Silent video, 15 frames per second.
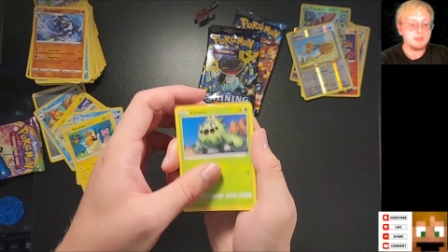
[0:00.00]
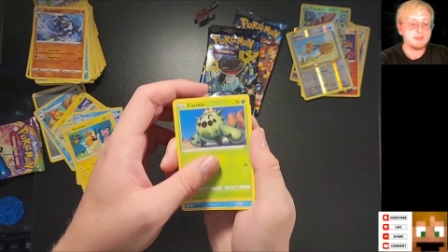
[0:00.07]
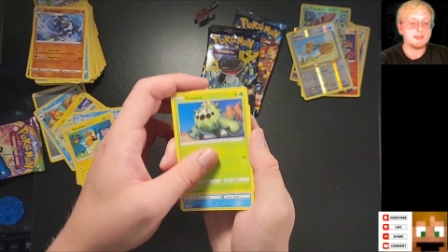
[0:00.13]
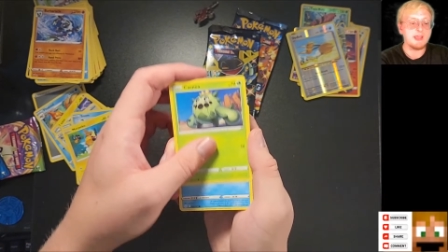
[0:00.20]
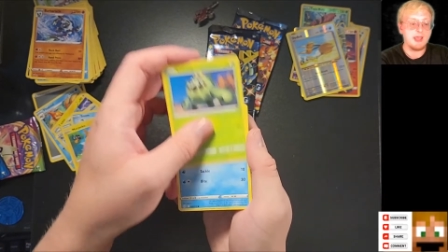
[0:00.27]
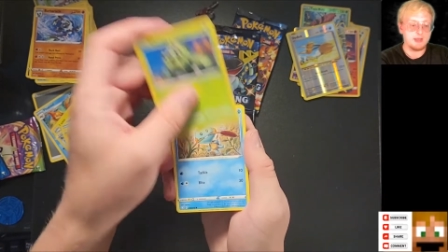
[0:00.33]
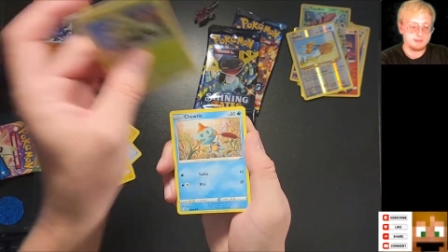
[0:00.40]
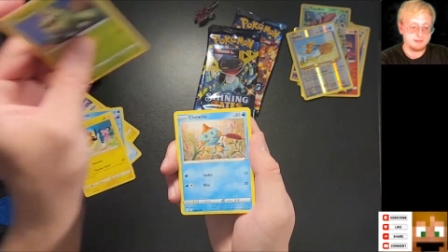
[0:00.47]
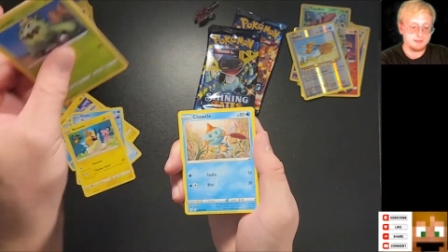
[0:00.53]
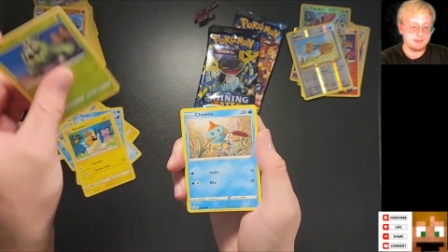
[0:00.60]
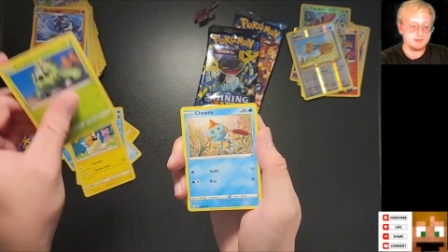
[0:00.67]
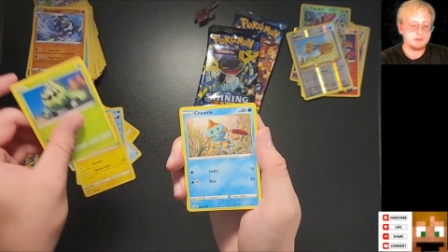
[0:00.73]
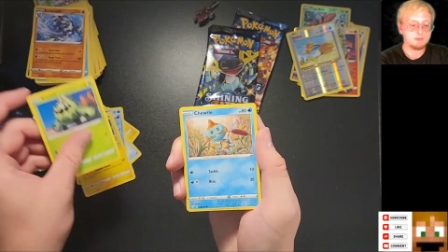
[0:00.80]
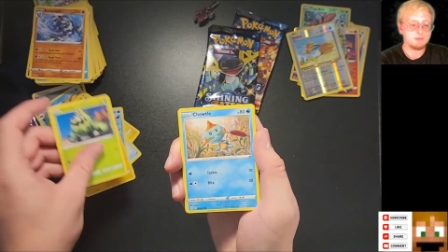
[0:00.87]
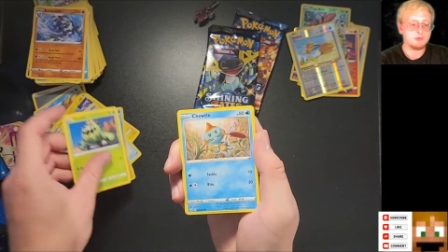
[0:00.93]

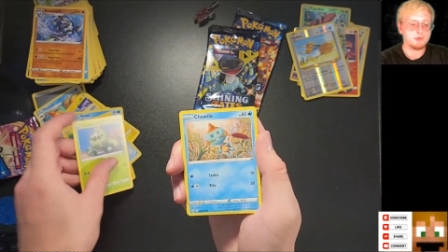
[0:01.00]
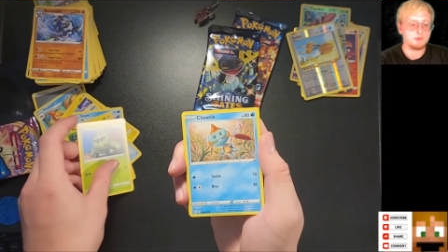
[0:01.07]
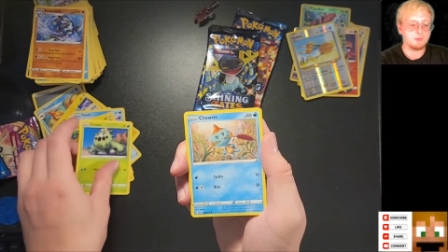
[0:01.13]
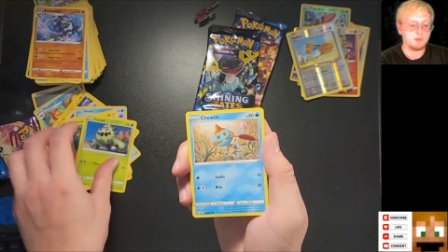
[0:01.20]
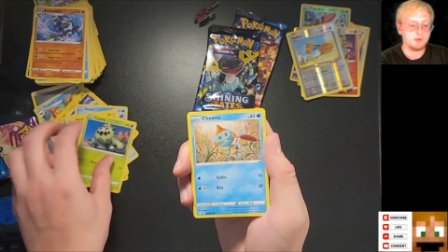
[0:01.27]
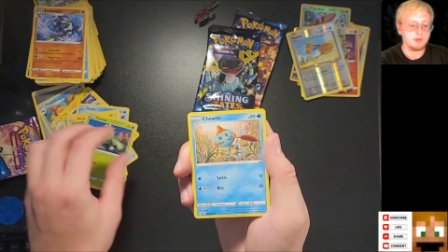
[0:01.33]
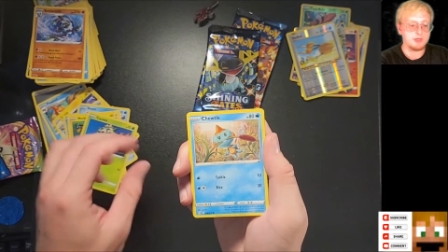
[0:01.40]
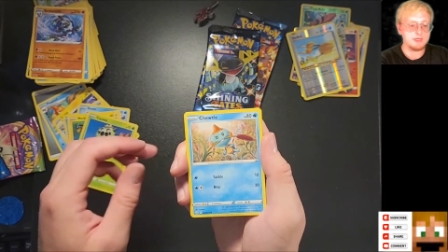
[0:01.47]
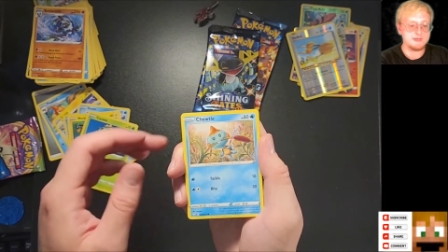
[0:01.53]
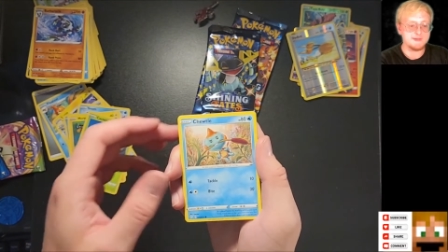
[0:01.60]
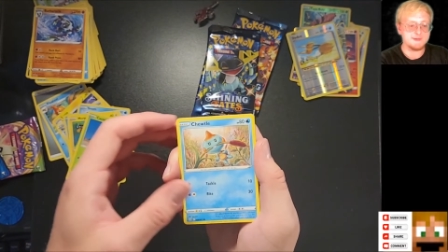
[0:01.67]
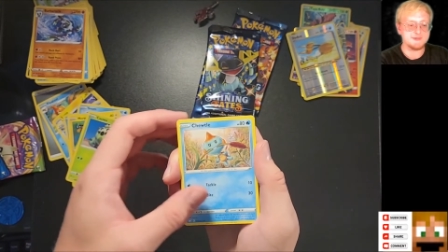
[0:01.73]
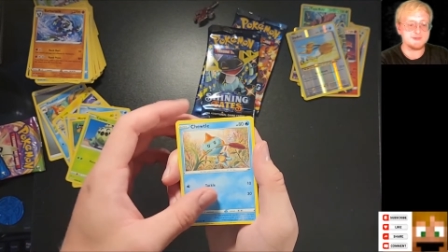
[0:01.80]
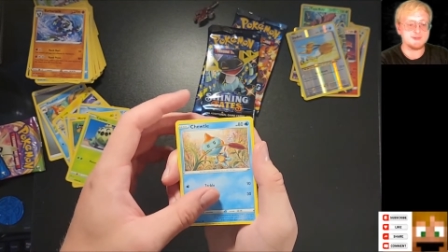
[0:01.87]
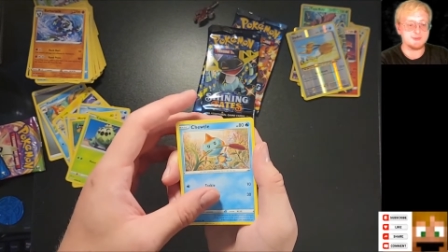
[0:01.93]
Cacnea,
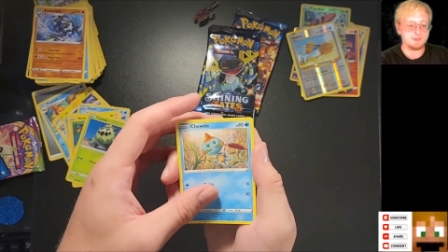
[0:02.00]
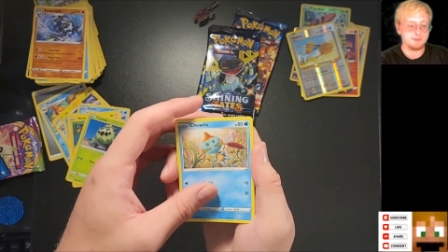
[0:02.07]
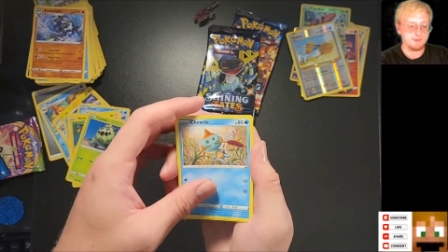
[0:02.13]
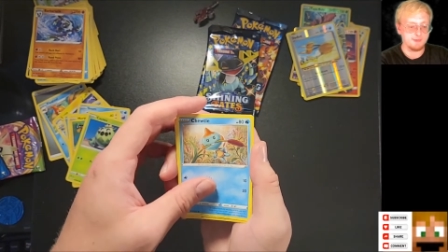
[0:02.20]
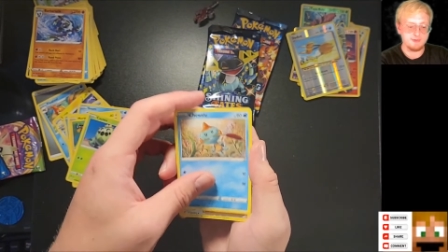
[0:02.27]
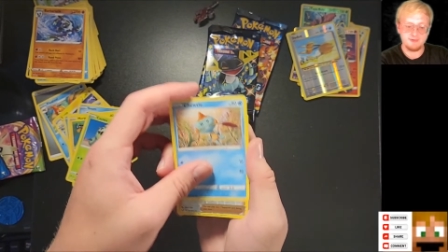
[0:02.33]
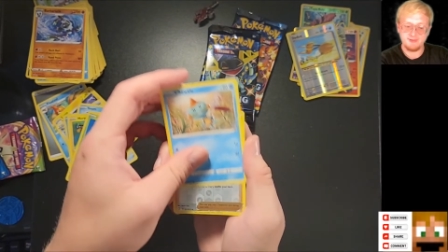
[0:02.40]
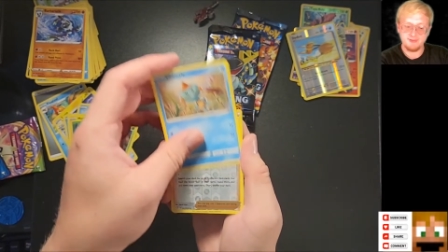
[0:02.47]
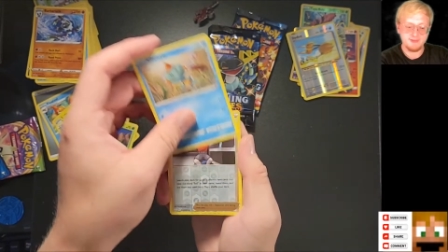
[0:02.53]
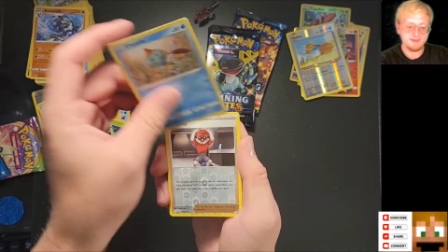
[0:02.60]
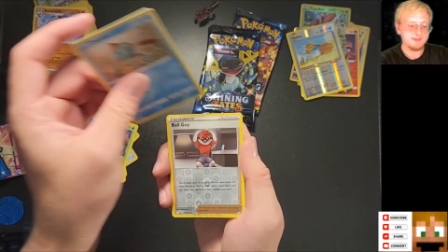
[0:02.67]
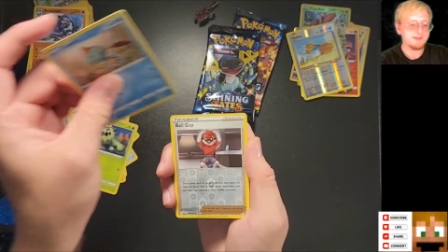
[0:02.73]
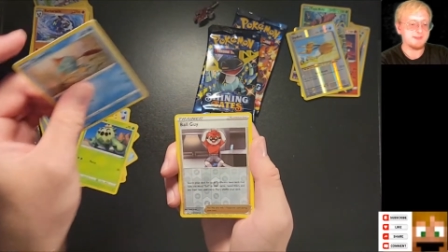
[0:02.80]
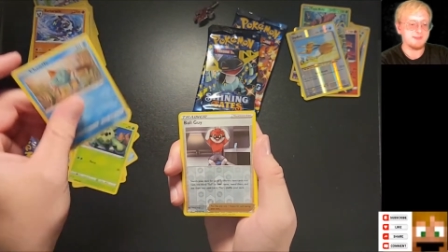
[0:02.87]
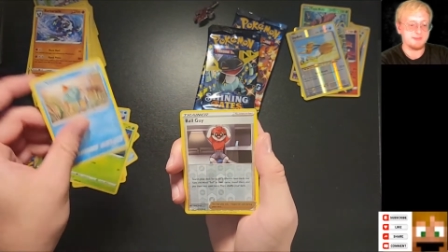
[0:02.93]
great. Chewtle,
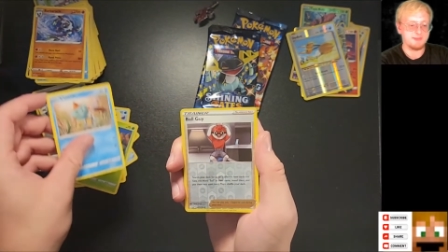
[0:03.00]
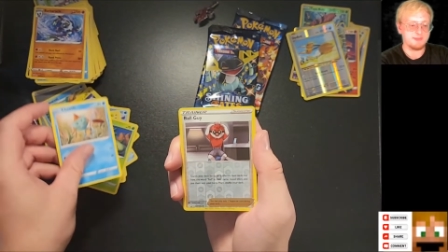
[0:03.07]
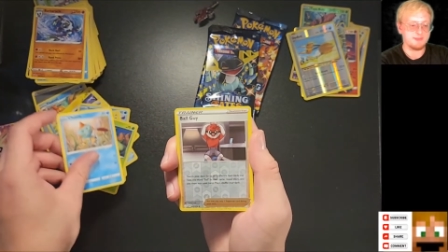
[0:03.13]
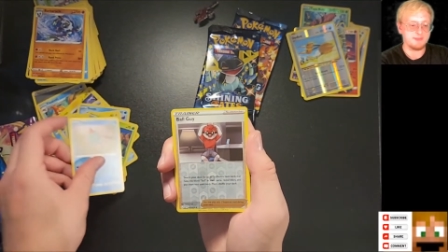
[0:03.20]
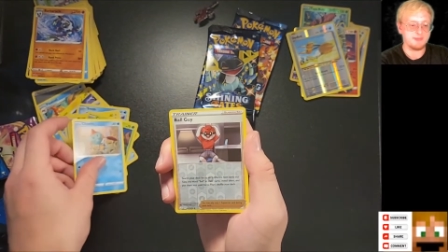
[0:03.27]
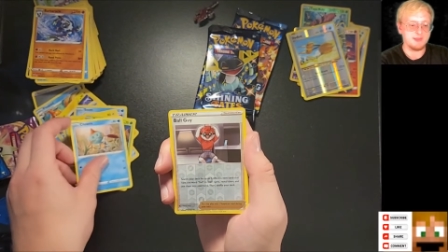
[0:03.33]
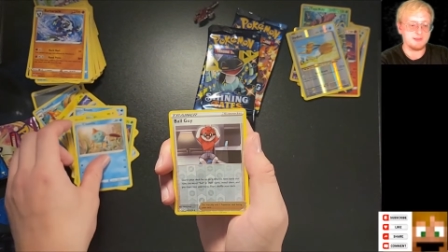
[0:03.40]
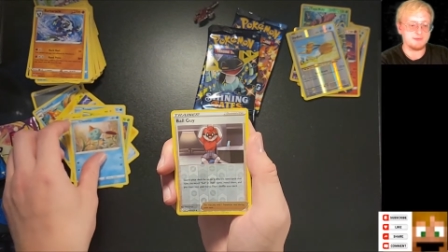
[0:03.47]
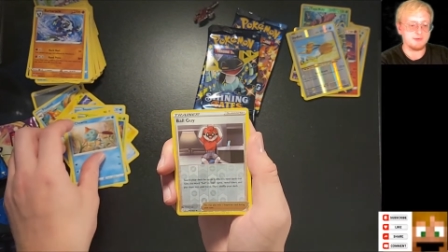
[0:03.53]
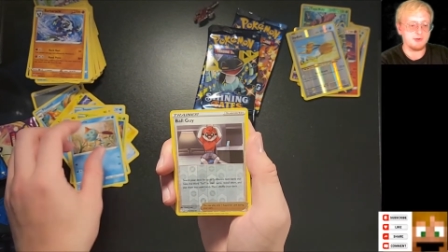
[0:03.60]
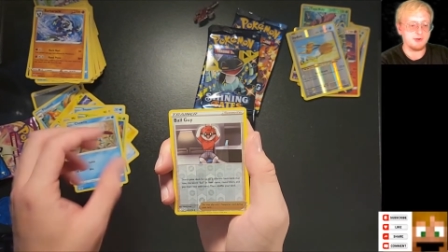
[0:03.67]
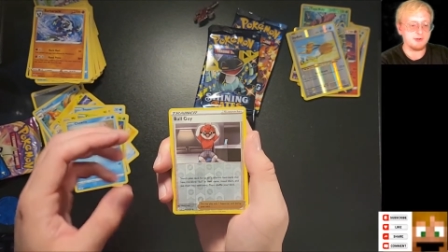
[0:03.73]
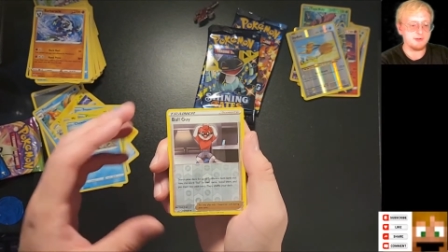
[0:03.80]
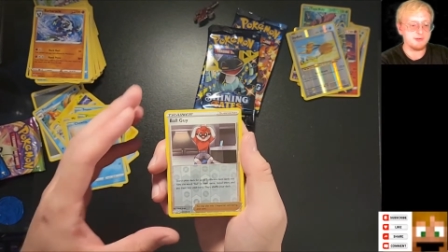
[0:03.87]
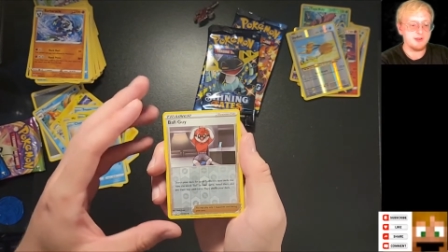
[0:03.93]
that's an
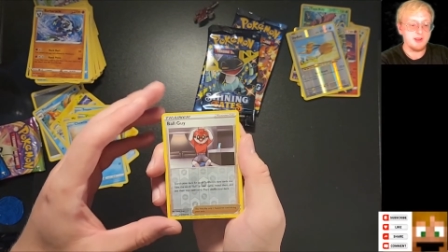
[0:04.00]
art.